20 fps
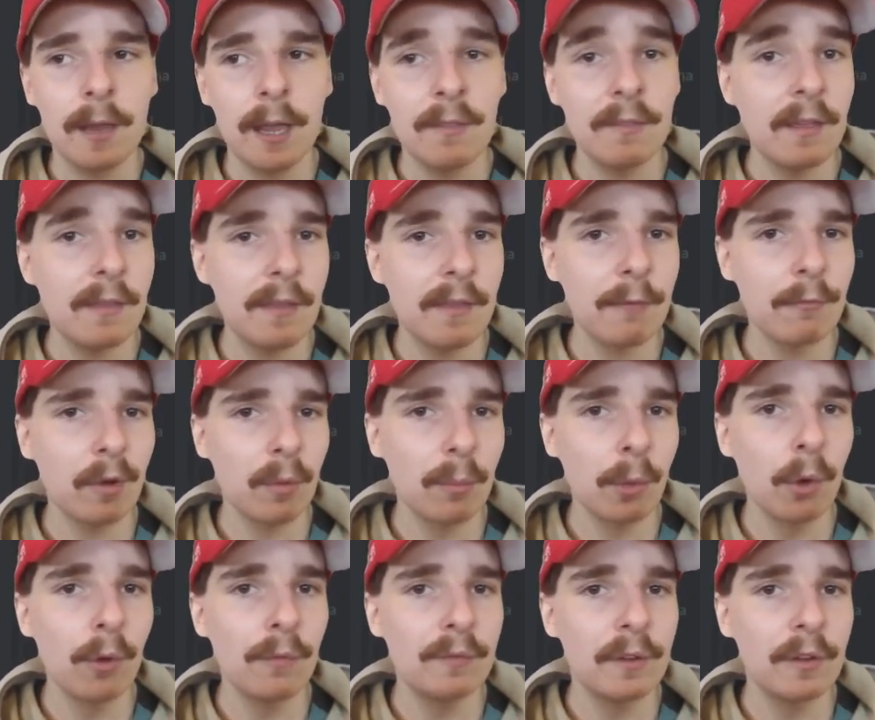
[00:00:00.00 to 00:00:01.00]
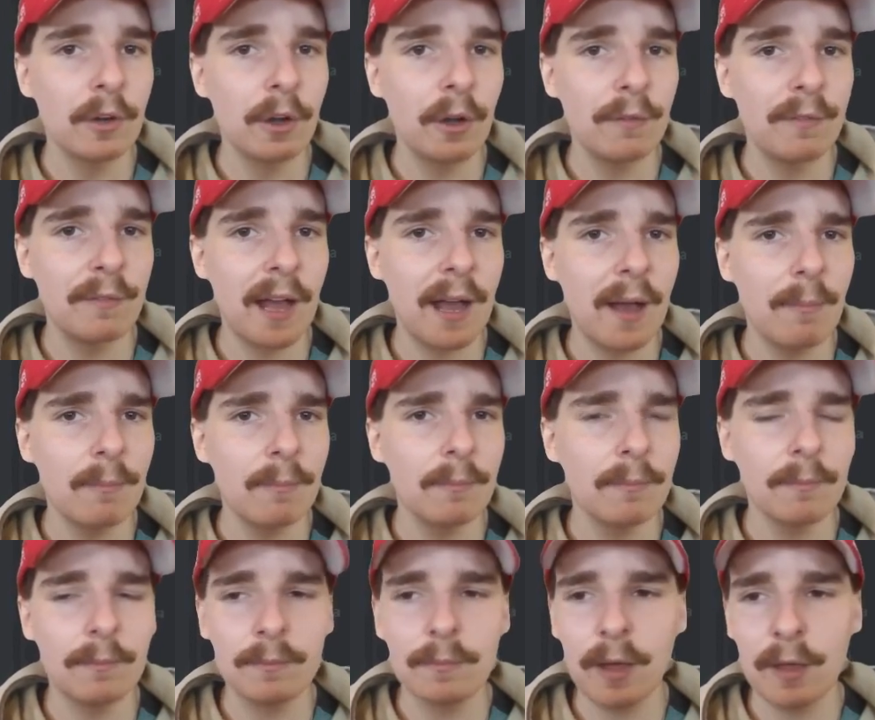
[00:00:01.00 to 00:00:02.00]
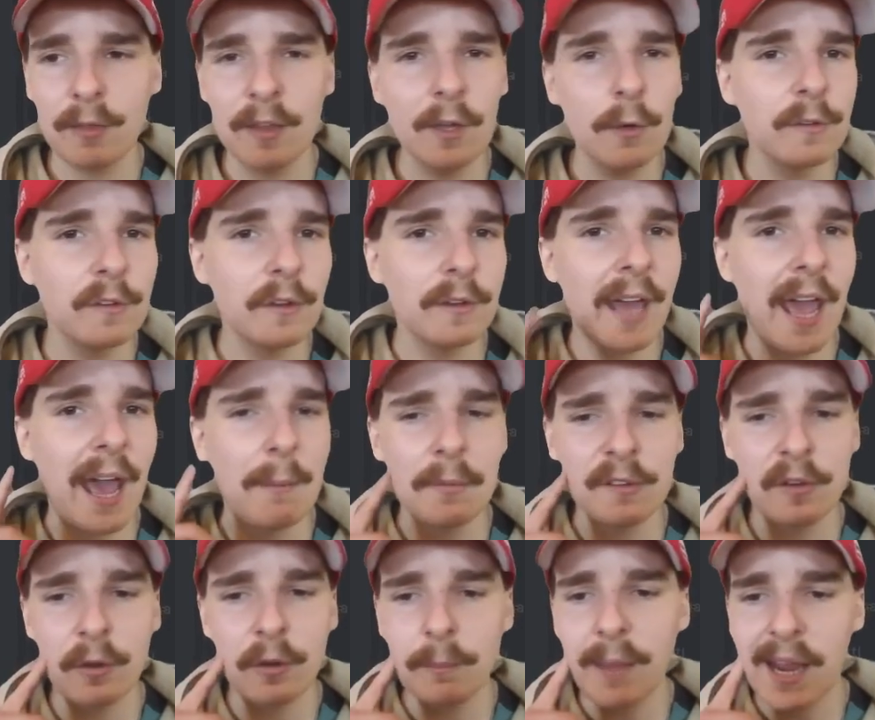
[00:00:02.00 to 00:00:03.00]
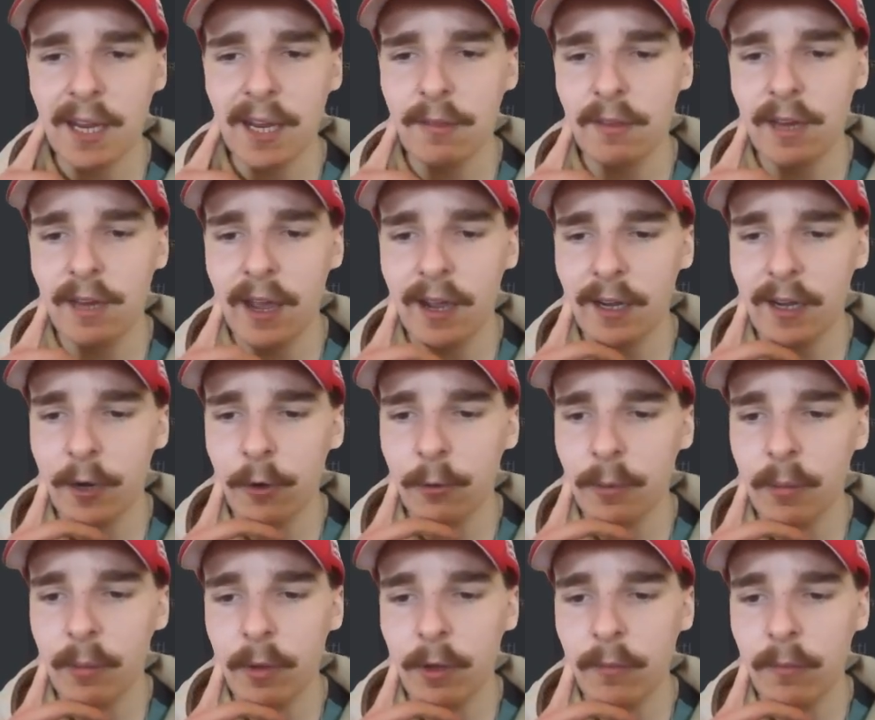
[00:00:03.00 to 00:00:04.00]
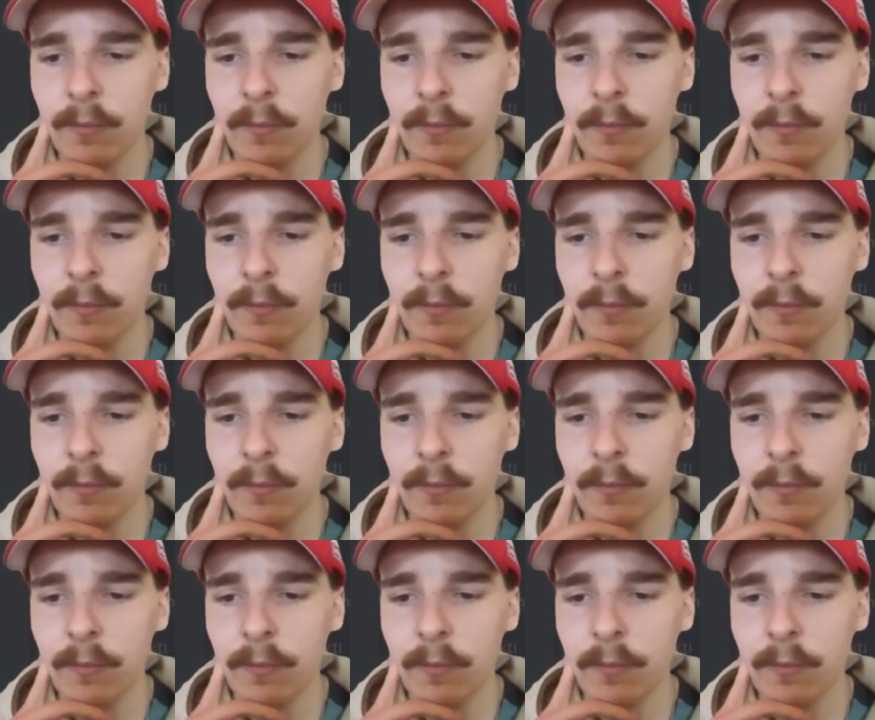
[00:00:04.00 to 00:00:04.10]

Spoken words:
And then they removed it off, I think it was on Amazon back in the day. I can't remember.